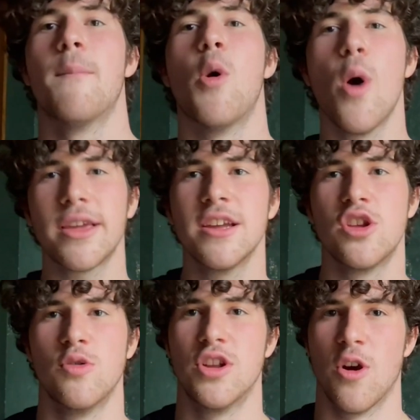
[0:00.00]
But what
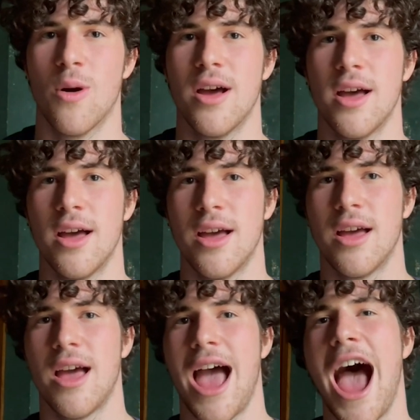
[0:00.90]
can you do?
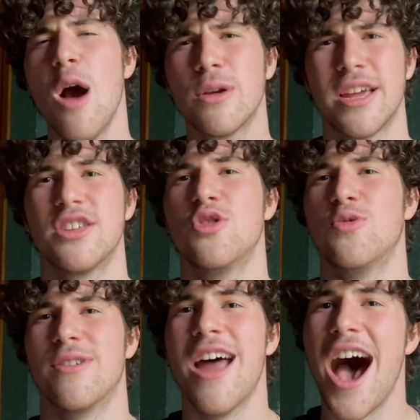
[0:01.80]
How can
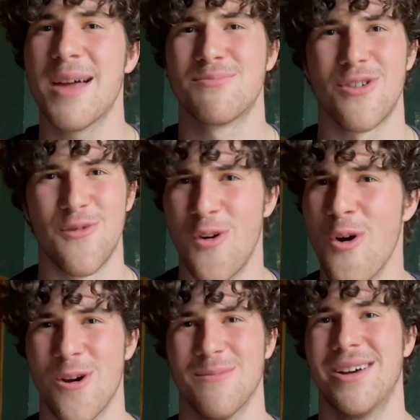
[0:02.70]
you not
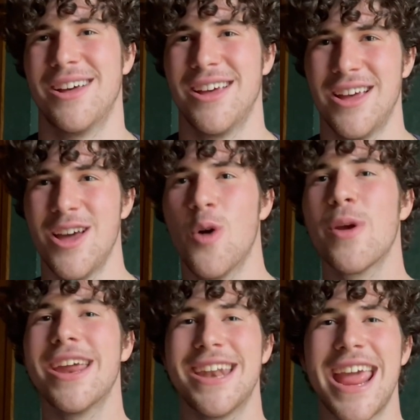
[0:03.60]
perform?
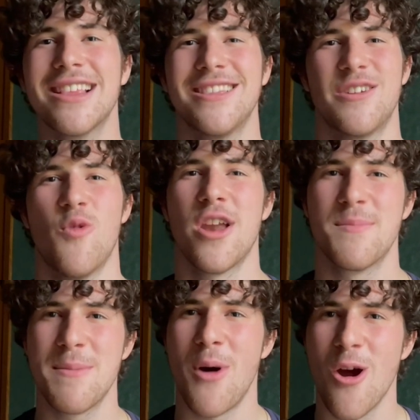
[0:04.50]
We innately want
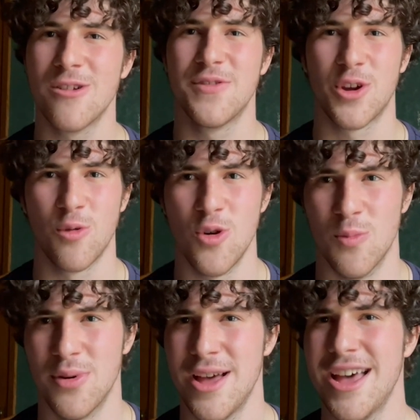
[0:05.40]
to be part of the
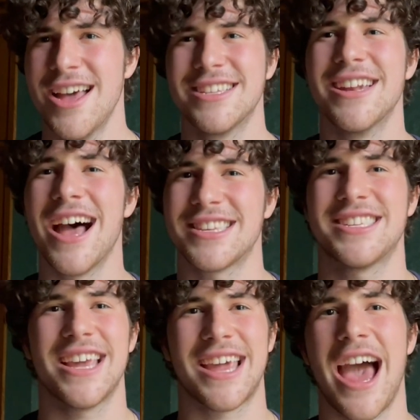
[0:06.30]
group, to not
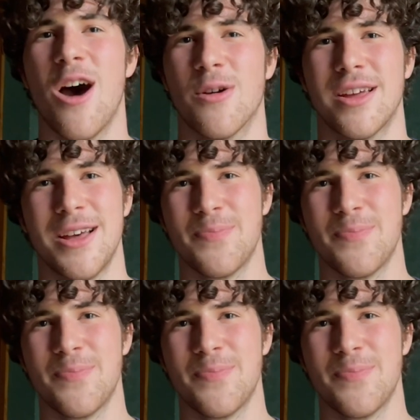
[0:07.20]
stick out.